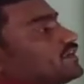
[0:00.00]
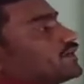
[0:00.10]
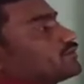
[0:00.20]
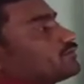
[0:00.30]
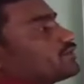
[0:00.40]

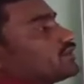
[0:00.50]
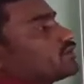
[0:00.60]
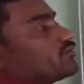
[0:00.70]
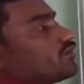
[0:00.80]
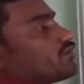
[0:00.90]
negative 10
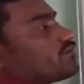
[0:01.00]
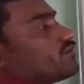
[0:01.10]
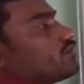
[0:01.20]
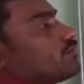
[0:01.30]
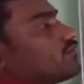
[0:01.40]
to the power
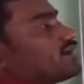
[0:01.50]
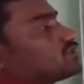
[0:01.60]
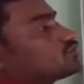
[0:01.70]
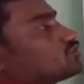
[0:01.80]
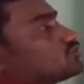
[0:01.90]
of
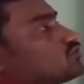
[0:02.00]
minus 2.